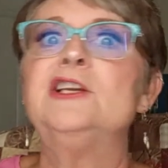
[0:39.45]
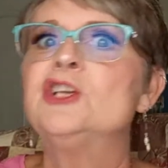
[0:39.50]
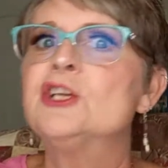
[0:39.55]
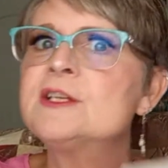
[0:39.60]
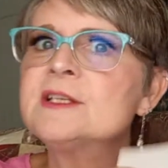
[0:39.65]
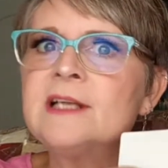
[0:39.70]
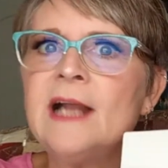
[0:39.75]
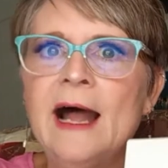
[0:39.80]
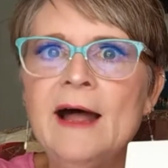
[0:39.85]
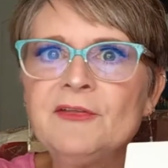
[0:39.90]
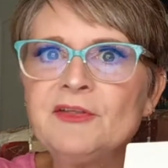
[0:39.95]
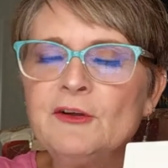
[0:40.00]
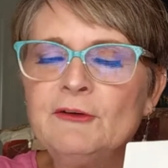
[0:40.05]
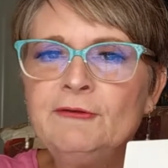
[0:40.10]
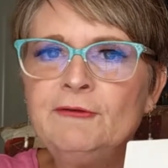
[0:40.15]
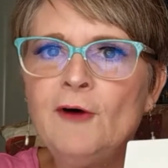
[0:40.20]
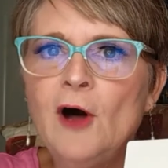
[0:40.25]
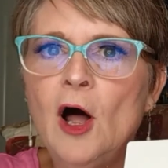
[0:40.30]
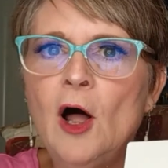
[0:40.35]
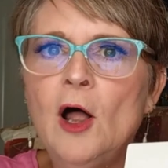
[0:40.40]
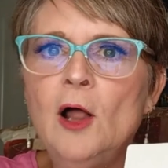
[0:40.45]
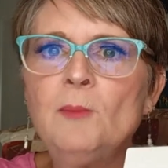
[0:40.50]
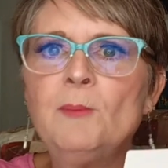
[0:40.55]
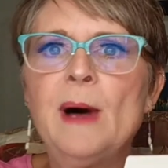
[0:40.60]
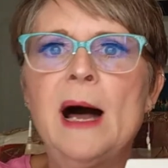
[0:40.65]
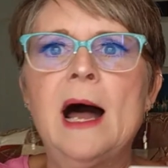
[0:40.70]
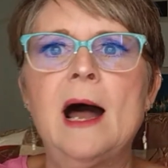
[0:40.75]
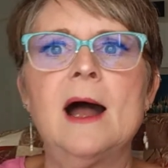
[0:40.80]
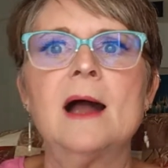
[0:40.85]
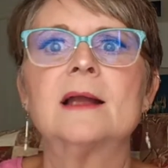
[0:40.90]
just got the fall
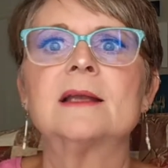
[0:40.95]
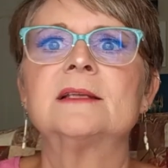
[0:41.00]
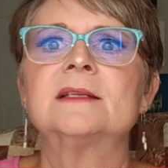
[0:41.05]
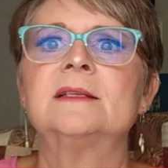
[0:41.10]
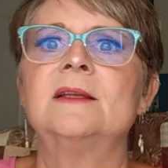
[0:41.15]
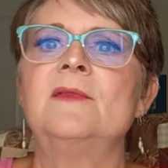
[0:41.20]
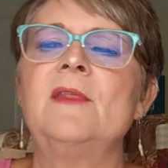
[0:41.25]
box,